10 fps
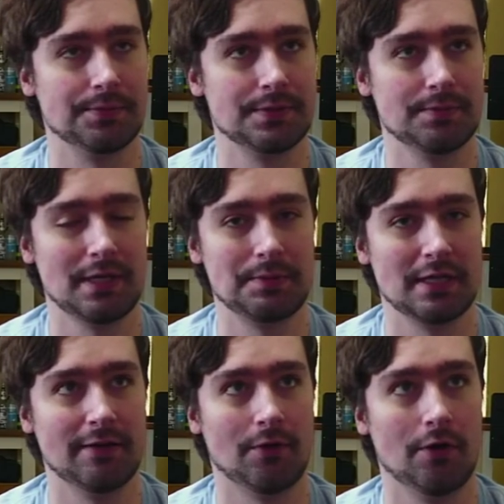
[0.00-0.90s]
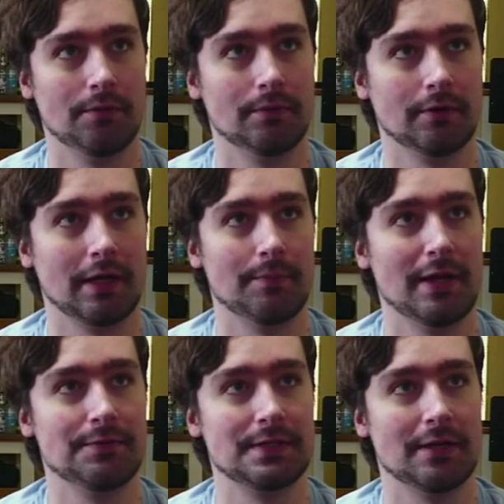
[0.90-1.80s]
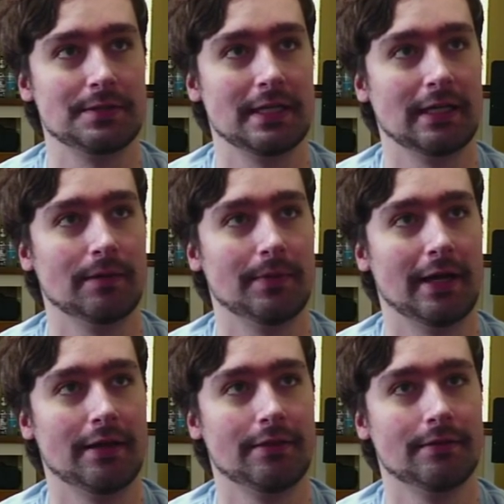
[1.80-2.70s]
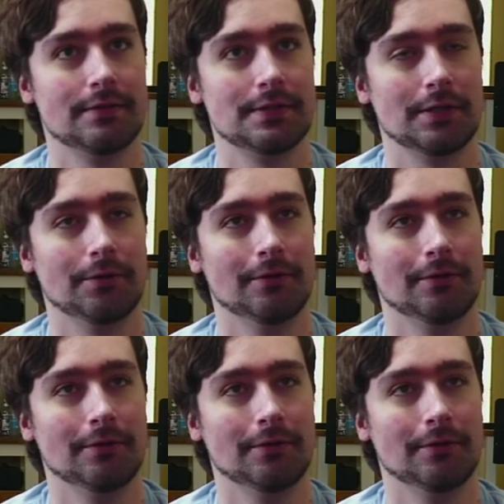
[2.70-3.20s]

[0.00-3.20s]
Sometimes I have all. Okay, Maeve's now taking a bath. So.